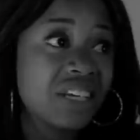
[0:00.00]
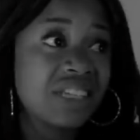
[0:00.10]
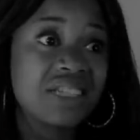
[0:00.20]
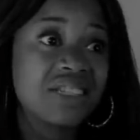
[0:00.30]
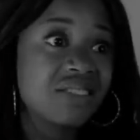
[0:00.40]
kids
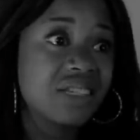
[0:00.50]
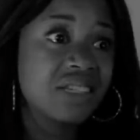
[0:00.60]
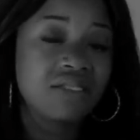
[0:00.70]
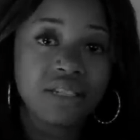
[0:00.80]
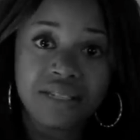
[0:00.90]

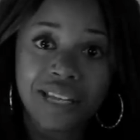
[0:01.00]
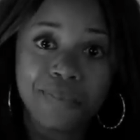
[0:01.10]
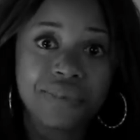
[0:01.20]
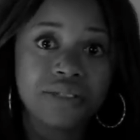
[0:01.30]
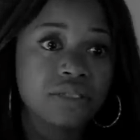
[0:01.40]
in
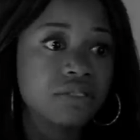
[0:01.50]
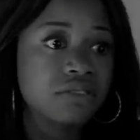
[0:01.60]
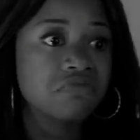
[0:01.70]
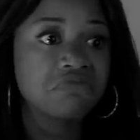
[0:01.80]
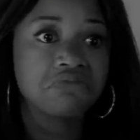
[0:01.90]
Cyprus,
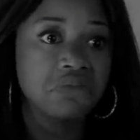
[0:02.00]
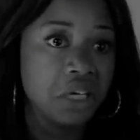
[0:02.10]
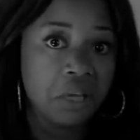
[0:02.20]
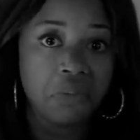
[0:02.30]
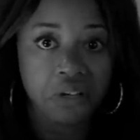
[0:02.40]

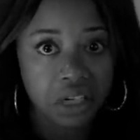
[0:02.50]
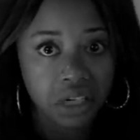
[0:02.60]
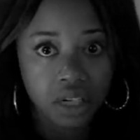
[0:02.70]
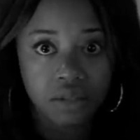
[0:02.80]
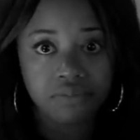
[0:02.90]
in
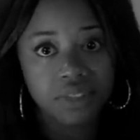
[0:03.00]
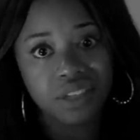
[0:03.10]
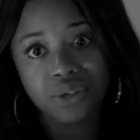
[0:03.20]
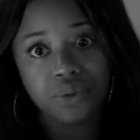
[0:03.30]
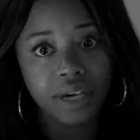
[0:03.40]
America, in the
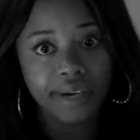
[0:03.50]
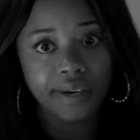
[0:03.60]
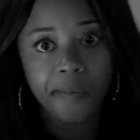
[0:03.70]
UK.